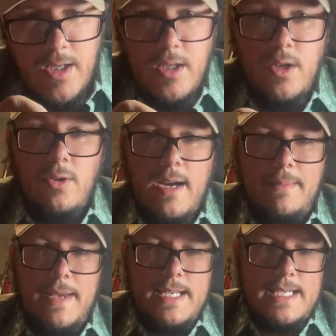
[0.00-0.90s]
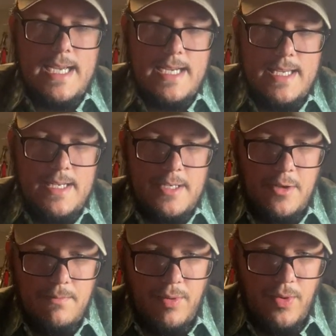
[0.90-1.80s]
You grab that tag end and
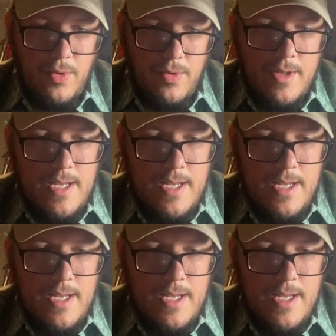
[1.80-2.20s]
you pull.